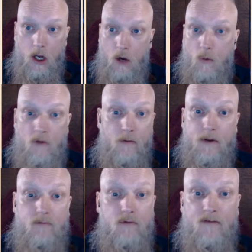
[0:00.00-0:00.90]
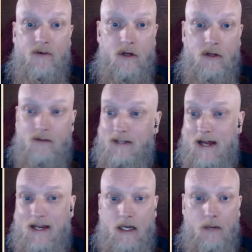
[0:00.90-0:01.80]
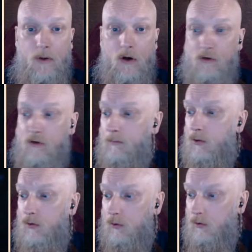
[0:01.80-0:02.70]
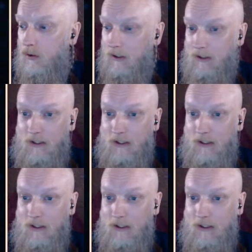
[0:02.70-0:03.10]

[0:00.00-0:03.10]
Whether it be river, lake, pond, pool,